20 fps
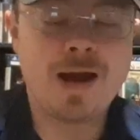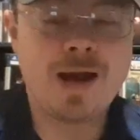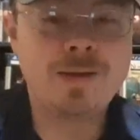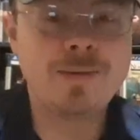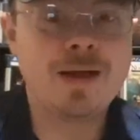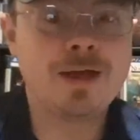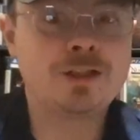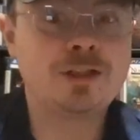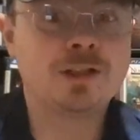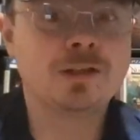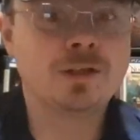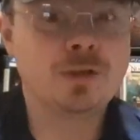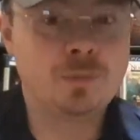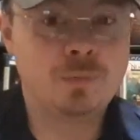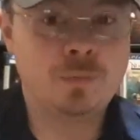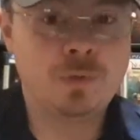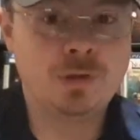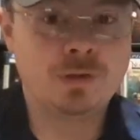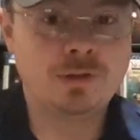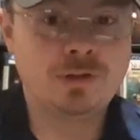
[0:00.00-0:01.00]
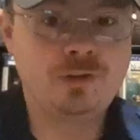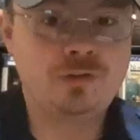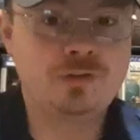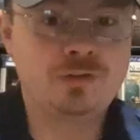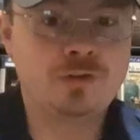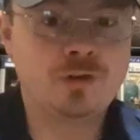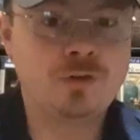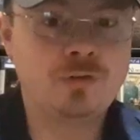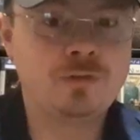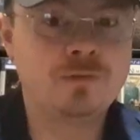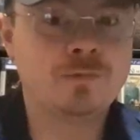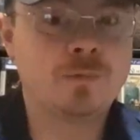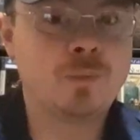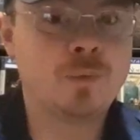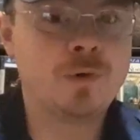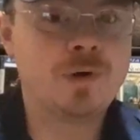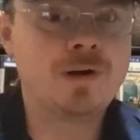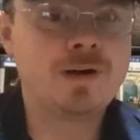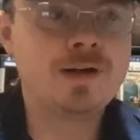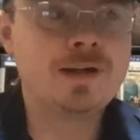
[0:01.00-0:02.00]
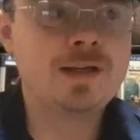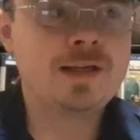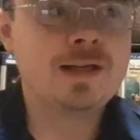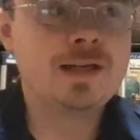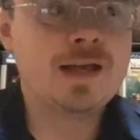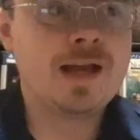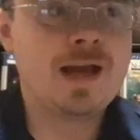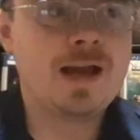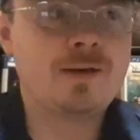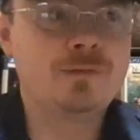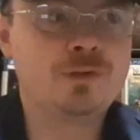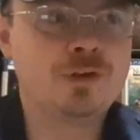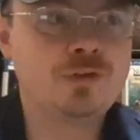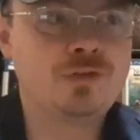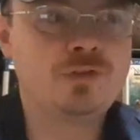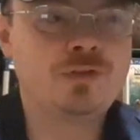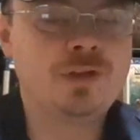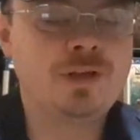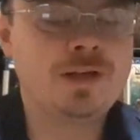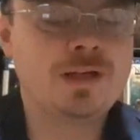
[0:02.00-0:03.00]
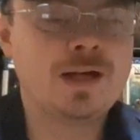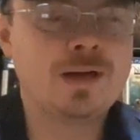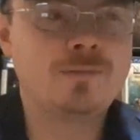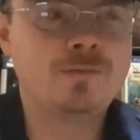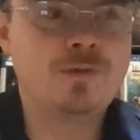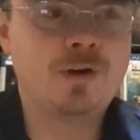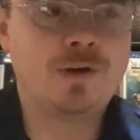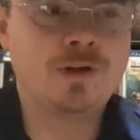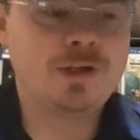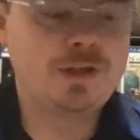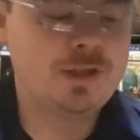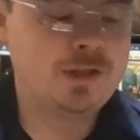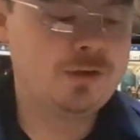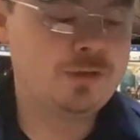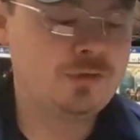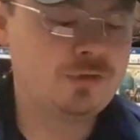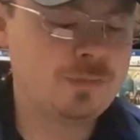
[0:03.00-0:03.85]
I'm actually really stoked for. after seeing I'm very curious